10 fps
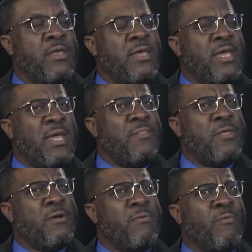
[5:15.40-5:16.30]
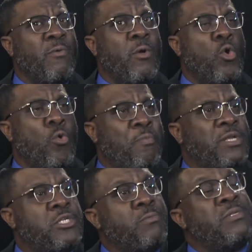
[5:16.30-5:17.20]
and they're open
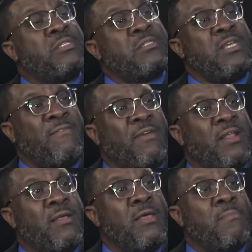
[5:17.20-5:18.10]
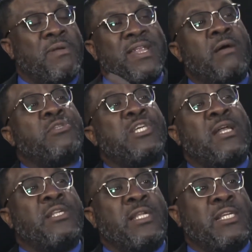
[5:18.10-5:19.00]
to receive it. But now I'm
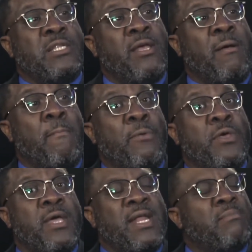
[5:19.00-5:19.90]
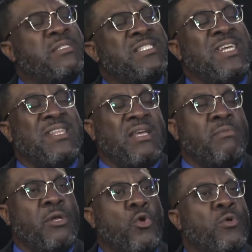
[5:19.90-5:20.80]
challenging them, and I'm seeing them
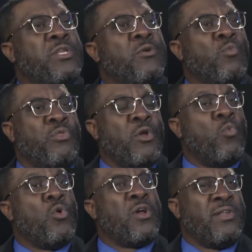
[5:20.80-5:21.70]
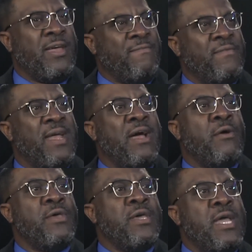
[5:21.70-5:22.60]
to go into their work life
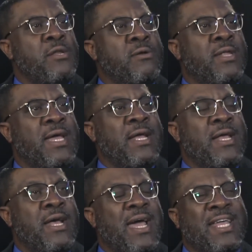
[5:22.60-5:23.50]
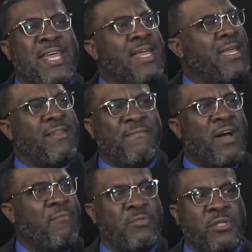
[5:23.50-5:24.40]
now, and they're like, I can't get
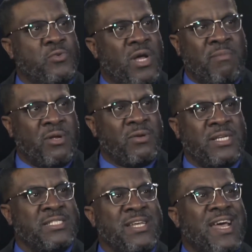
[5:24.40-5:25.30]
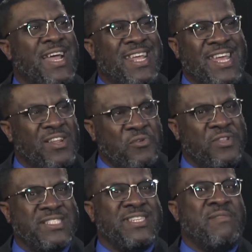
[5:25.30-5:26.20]
involved with the drama, Chris. I can't do
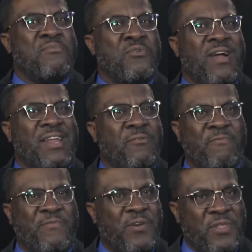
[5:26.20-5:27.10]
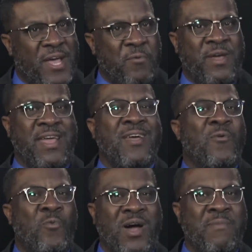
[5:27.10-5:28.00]
this anymore. I don't feel that way.
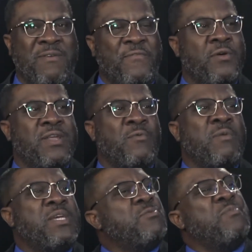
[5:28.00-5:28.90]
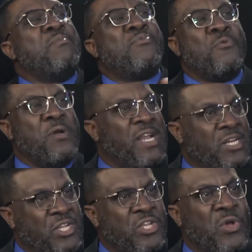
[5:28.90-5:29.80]
Why am I feeling that way? Because we've been pouring
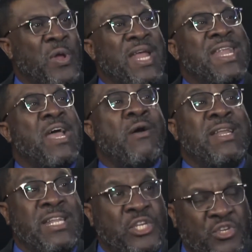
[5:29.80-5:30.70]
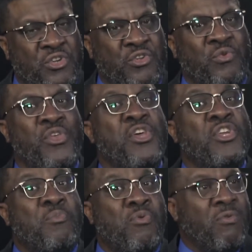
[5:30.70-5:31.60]
into you, and now I need you
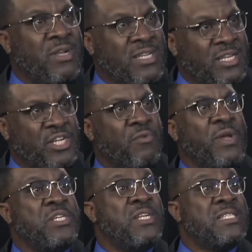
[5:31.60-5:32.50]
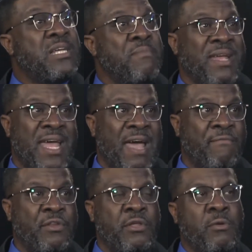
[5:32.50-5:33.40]
to pour into the generation that's coming
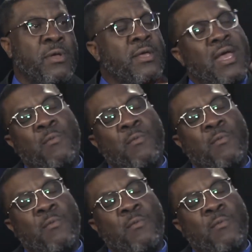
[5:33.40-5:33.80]
after you, and